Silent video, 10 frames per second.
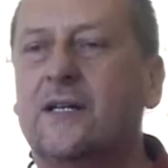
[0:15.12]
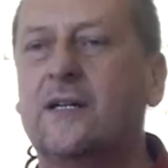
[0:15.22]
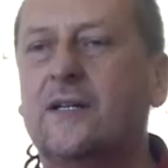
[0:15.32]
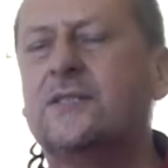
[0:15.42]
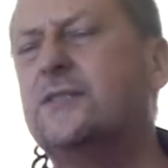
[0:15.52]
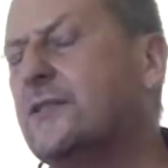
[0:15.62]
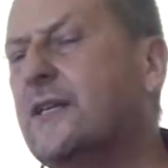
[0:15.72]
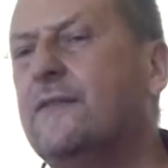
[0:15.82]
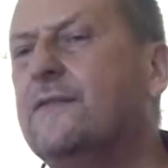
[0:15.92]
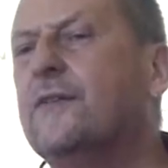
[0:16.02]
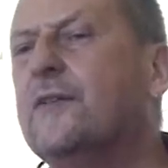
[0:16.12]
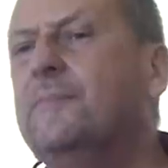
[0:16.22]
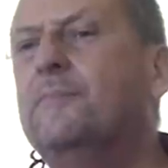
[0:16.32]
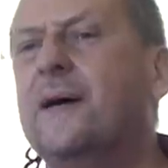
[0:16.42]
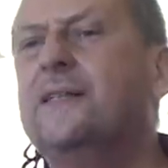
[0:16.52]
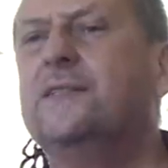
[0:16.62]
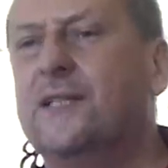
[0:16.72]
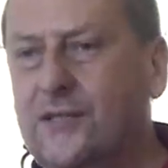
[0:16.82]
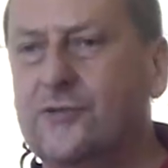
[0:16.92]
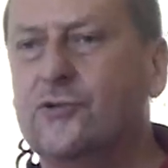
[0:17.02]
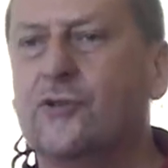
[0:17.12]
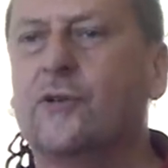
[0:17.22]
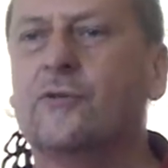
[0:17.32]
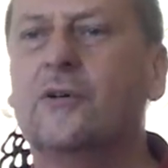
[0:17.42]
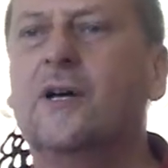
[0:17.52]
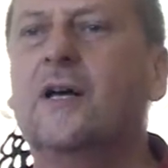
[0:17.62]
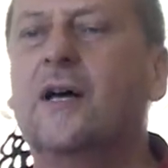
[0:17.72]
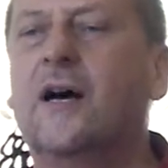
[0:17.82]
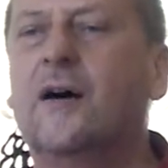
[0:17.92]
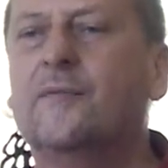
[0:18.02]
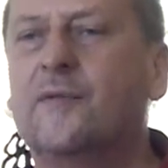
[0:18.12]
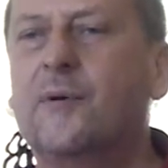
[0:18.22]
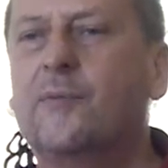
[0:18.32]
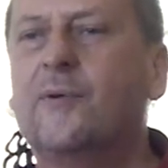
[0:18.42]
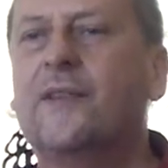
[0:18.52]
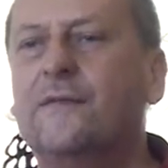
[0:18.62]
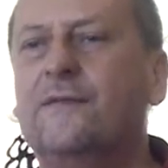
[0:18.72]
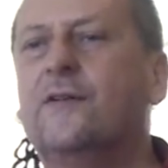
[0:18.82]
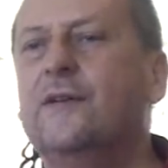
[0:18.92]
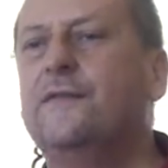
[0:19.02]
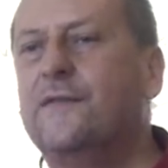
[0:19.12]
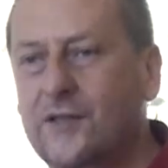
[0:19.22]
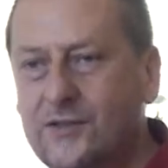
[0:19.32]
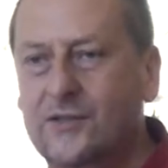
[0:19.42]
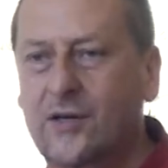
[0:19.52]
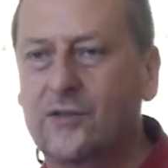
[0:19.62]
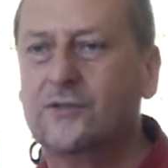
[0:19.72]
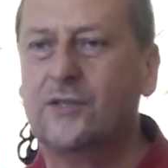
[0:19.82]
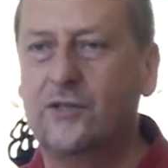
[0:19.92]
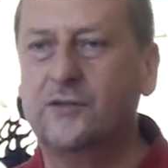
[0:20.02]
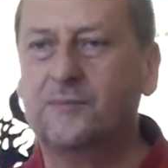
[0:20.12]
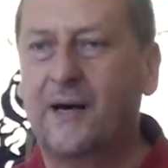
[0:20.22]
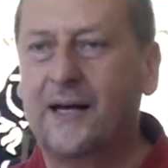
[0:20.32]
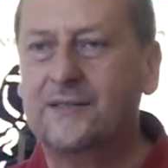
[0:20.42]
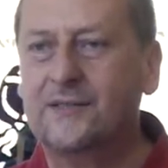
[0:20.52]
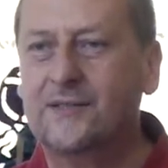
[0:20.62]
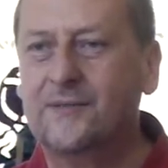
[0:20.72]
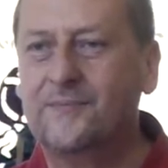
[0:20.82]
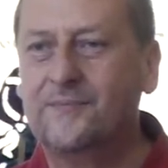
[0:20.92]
and I'd like to just give a very basic drill for people when they very first start to use pads.